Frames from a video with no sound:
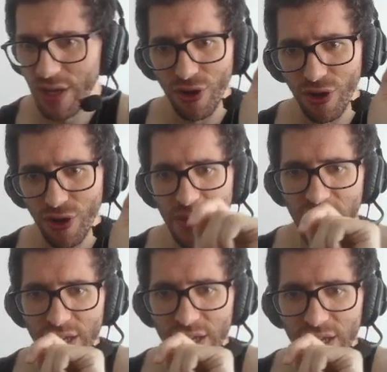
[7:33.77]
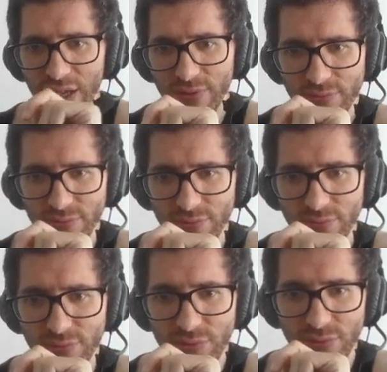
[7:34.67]
goes back,
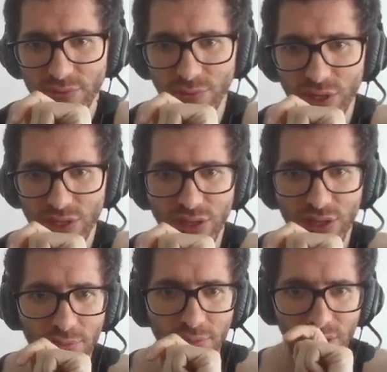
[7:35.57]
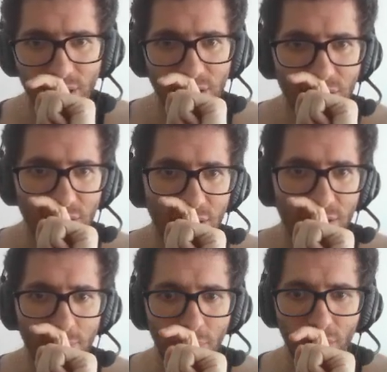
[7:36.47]
wants to keep
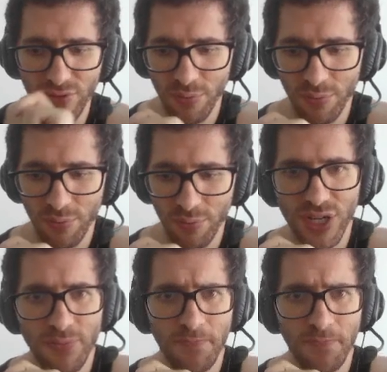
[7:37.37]
that powerful bishop.